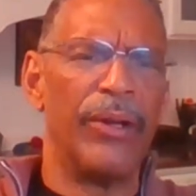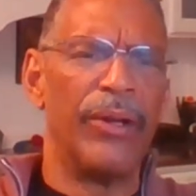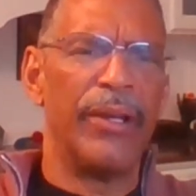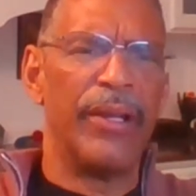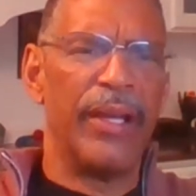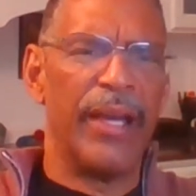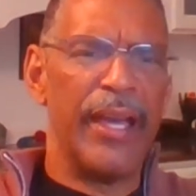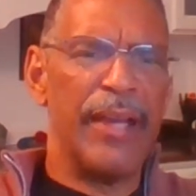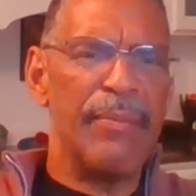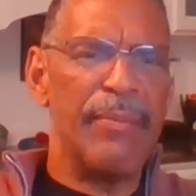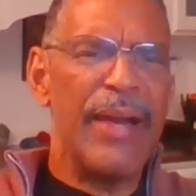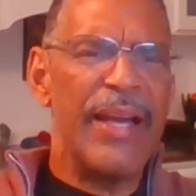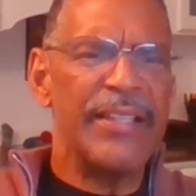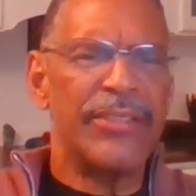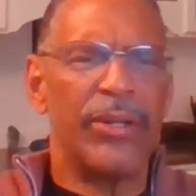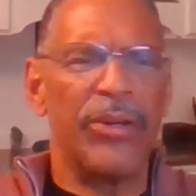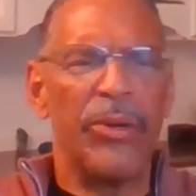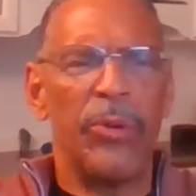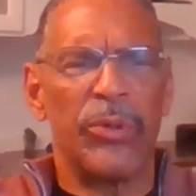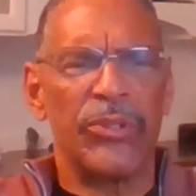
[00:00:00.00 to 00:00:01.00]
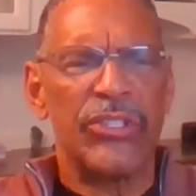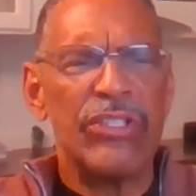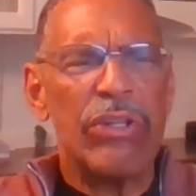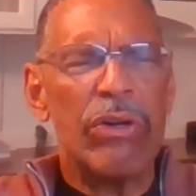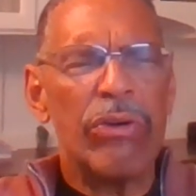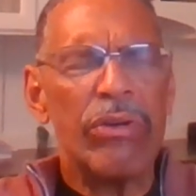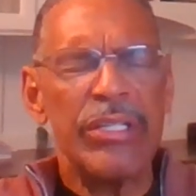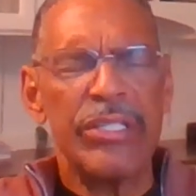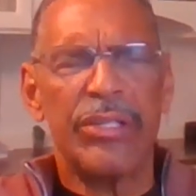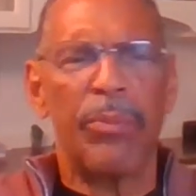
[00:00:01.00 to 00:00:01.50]
Amen. So it was
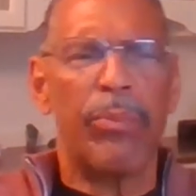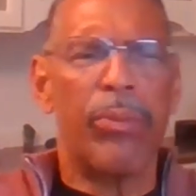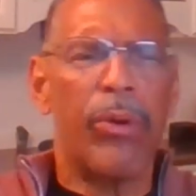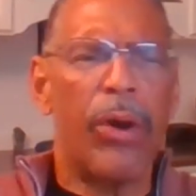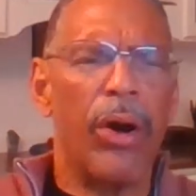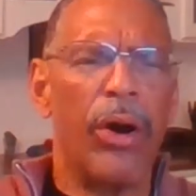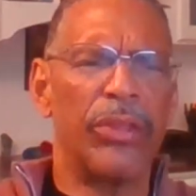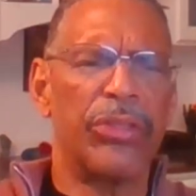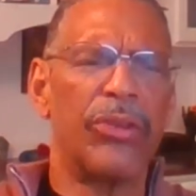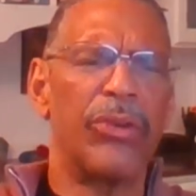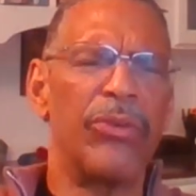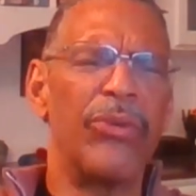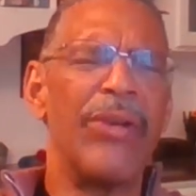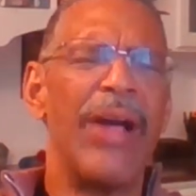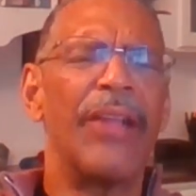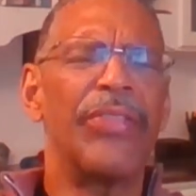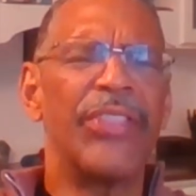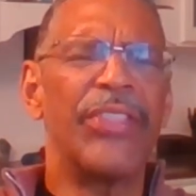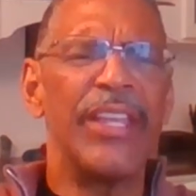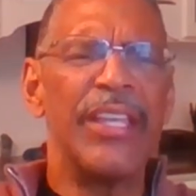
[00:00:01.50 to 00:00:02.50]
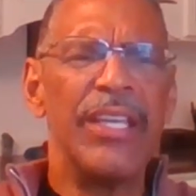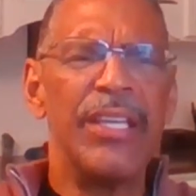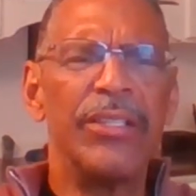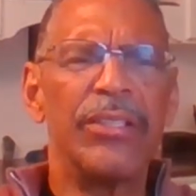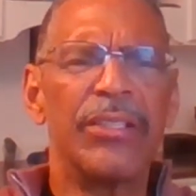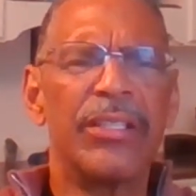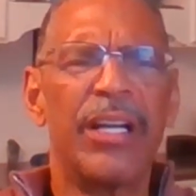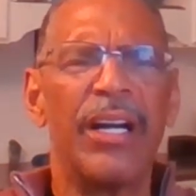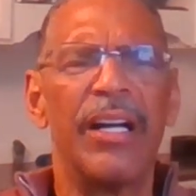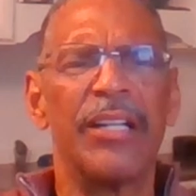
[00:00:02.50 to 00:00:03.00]
noised abroad throughout the hill
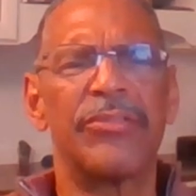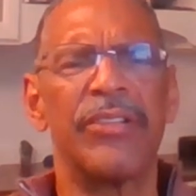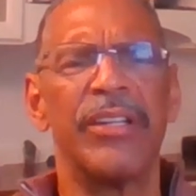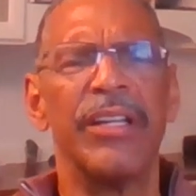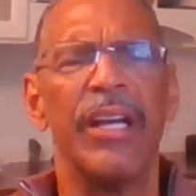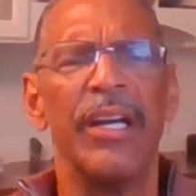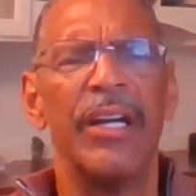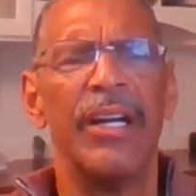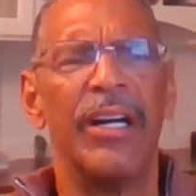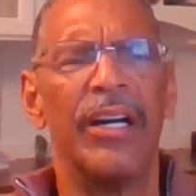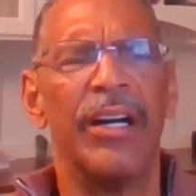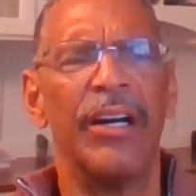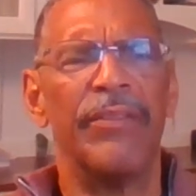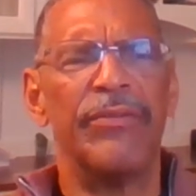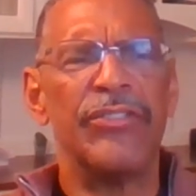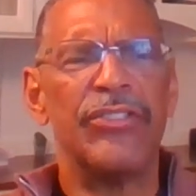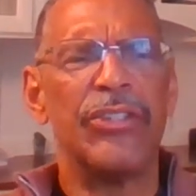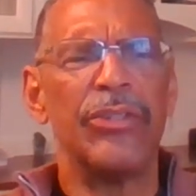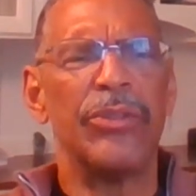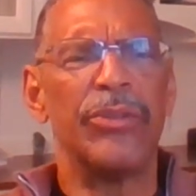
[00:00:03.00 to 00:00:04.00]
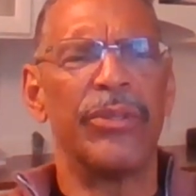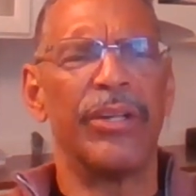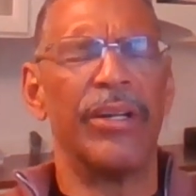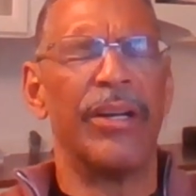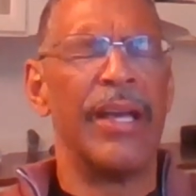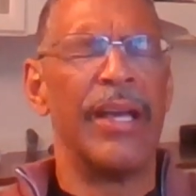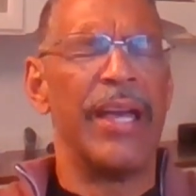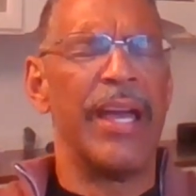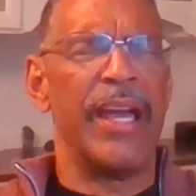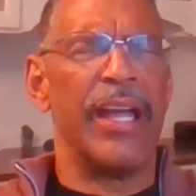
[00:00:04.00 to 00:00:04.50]
country of Judah.
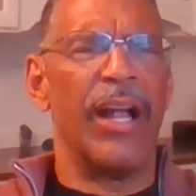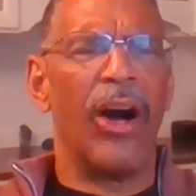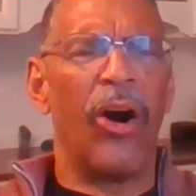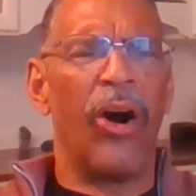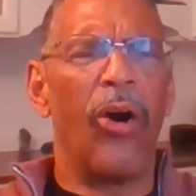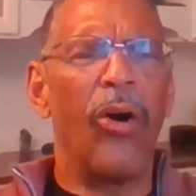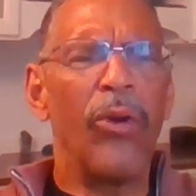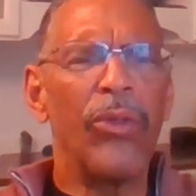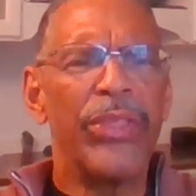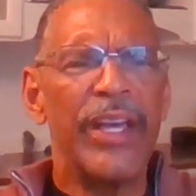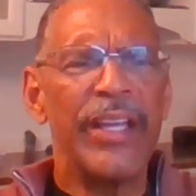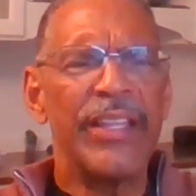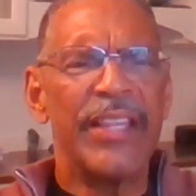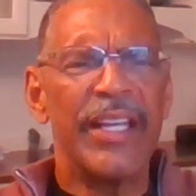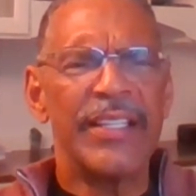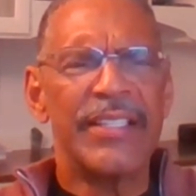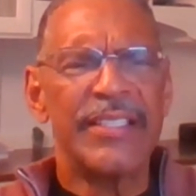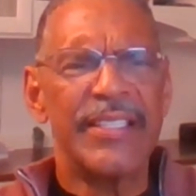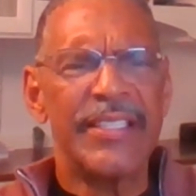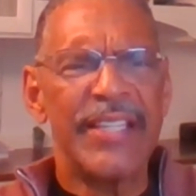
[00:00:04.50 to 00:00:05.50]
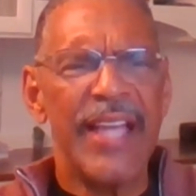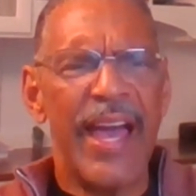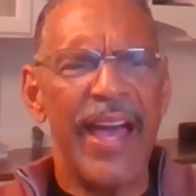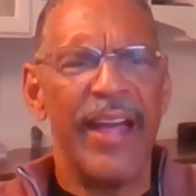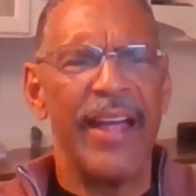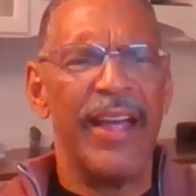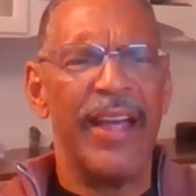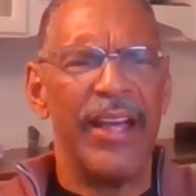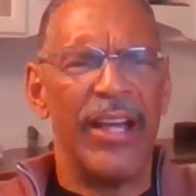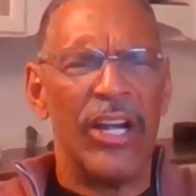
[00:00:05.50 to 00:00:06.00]
And all they that sat
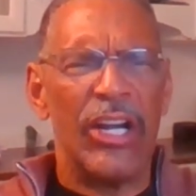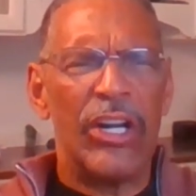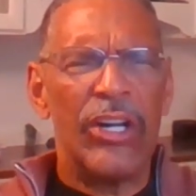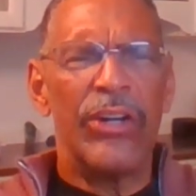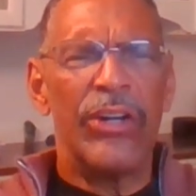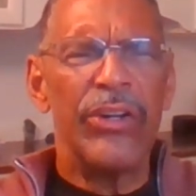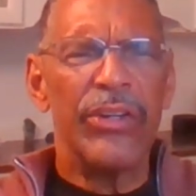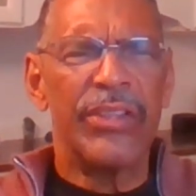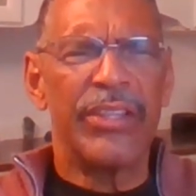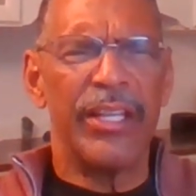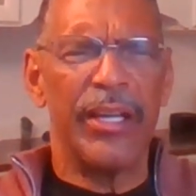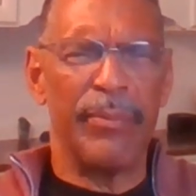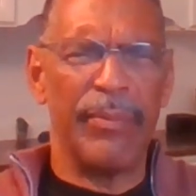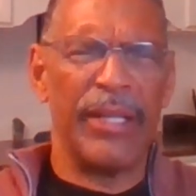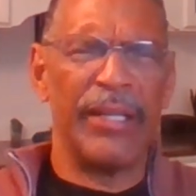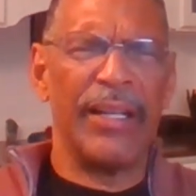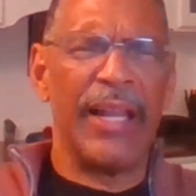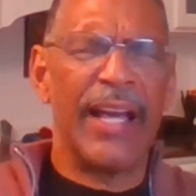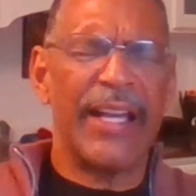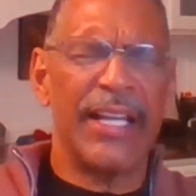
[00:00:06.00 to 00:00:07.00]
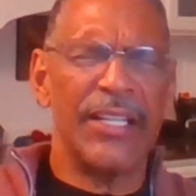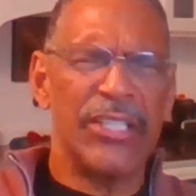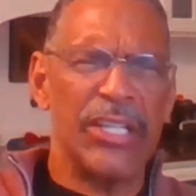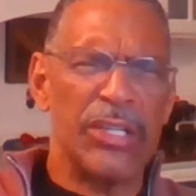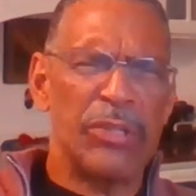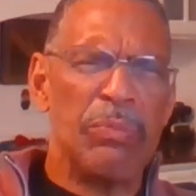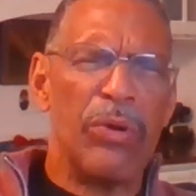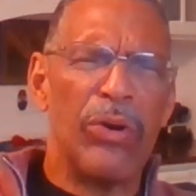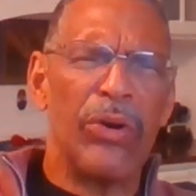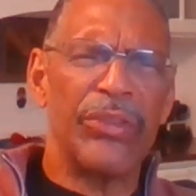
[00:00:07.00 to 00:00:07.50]
heard them. And like I said, it's
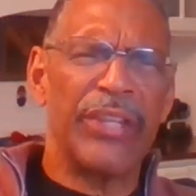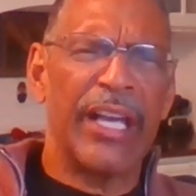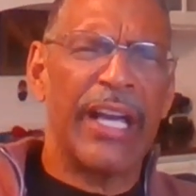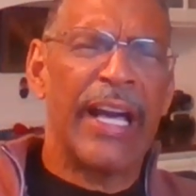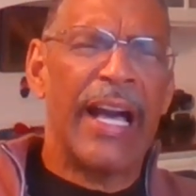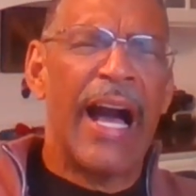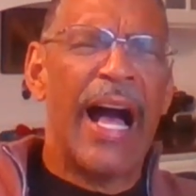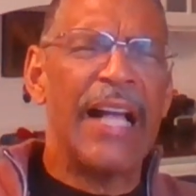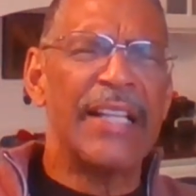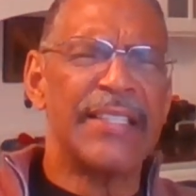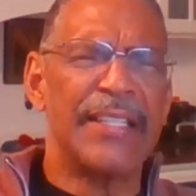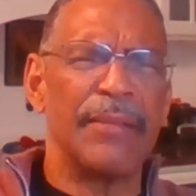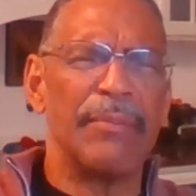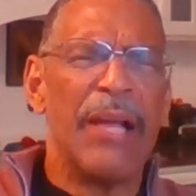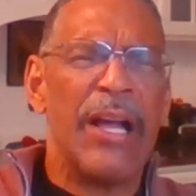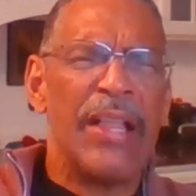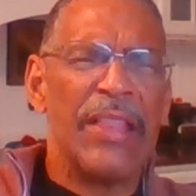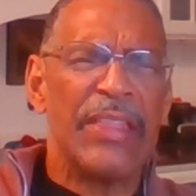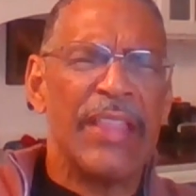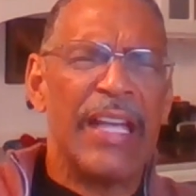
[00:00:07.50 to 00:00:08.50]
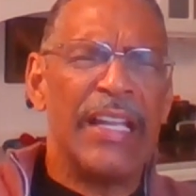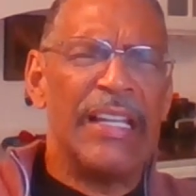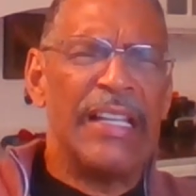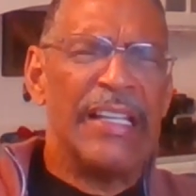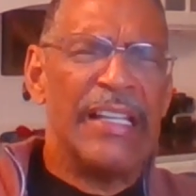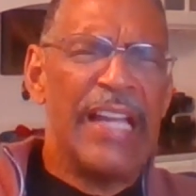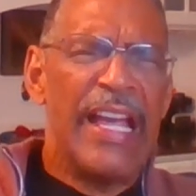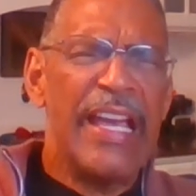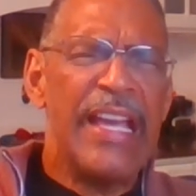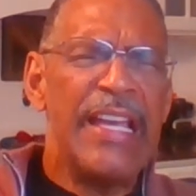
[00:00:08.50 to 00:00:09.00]
more than gossip. They
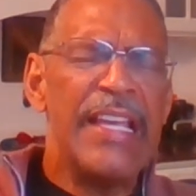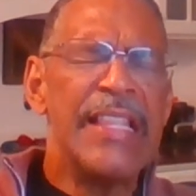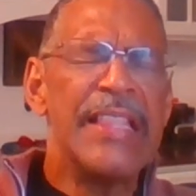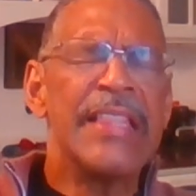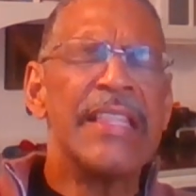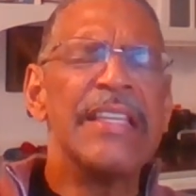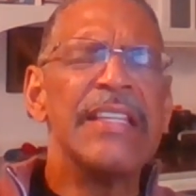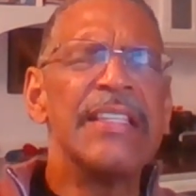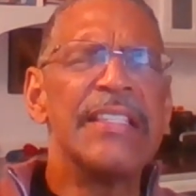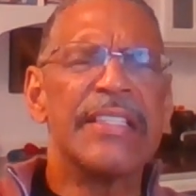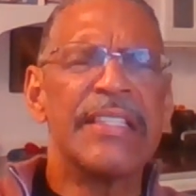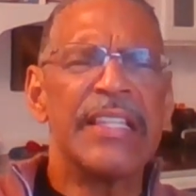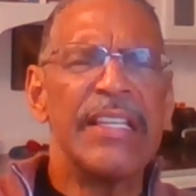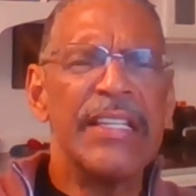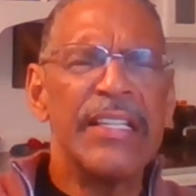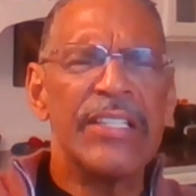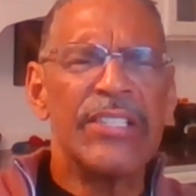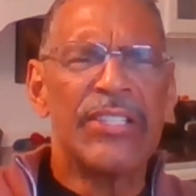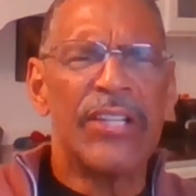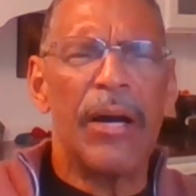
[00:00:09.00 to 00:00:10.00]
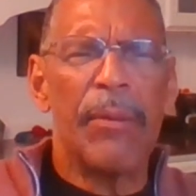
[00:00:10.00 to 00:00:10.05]
laid these things up.